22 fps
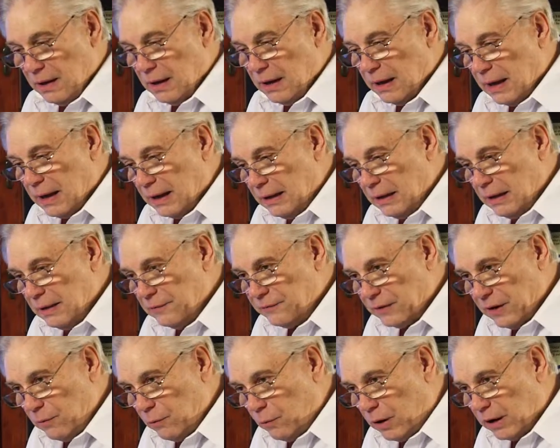And
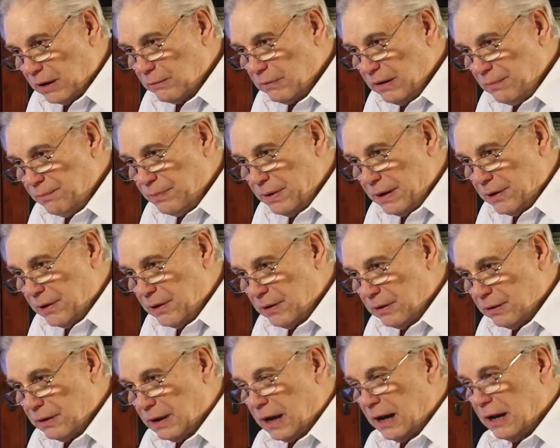if I want to be
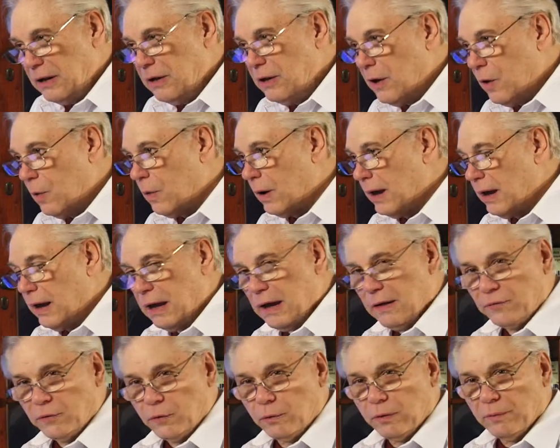better, I know I
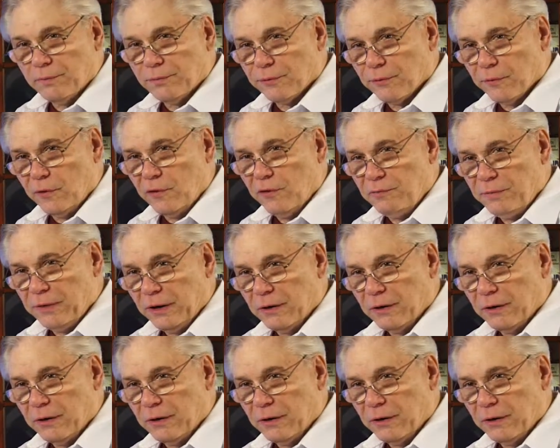have to improve,